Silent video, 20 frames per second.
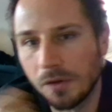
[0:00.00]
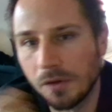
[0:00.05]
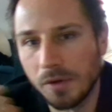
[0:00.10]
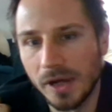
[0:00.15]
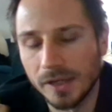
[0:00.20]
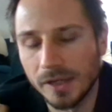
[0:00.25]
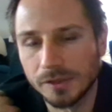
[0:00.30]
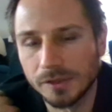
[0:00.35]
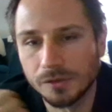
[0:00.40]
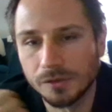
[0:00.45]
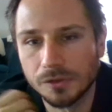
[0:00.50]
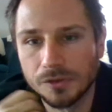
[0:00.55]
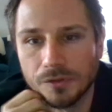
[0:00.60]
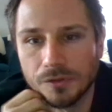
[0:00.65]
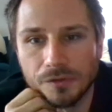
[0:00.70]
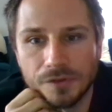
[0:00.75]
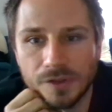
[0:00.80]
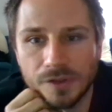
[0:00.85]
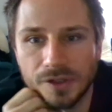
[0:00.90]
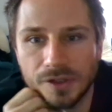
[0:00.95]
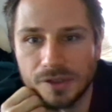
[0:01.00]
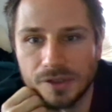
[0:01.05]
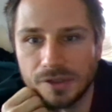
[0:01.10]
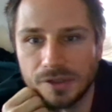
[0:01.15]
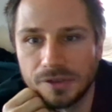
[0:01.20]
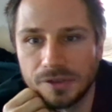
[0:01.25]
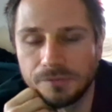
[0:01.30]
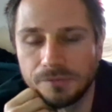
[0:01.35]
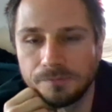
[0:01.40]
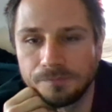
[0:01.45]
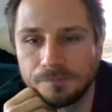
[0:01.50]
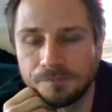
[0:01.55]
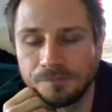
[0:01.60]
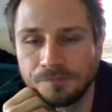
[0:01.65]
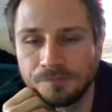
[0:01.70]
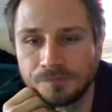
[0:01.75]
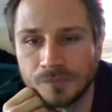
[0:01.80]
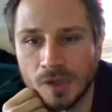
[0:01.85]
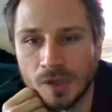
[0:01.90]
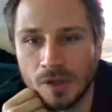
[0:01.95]
how actors are
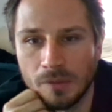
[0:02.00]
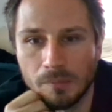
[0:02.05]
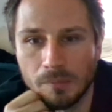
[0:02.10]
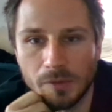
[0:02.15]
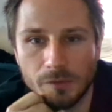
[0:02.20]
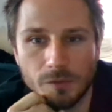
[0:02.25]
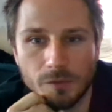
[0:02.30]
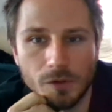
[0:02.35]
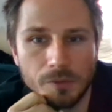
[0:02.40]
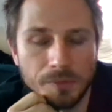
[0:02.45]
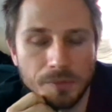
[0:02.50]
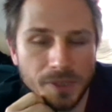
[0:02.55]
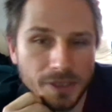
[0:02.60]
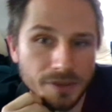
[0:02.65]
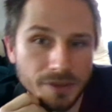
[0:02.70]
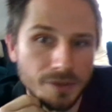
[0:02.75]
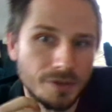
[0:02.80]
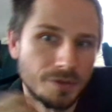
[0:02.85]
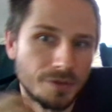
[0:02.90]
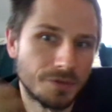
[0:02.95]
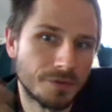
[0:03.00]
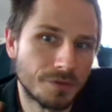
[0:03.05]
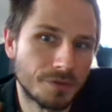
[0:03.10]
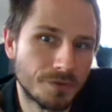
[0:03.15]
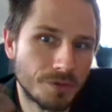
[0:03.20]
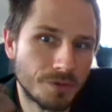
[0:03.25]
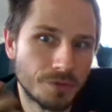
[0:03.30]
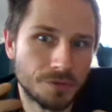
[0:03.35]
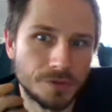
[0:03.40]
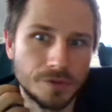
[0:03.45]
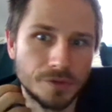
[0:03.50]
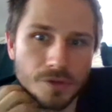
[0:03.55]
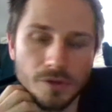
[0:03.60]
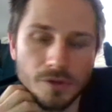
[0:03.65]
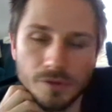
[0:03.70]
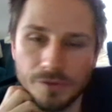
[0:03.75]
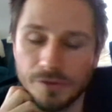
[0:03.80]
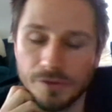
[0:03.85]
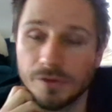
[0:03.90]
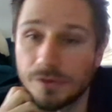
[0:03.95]
performing this, using
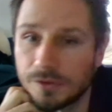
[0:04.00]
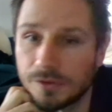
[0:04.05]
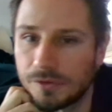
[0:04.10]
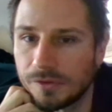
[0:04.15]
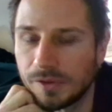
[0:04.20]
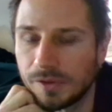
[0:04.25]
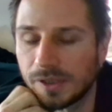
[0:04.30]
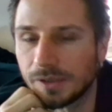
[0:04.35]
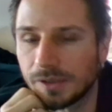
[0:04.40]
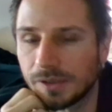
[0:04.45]
also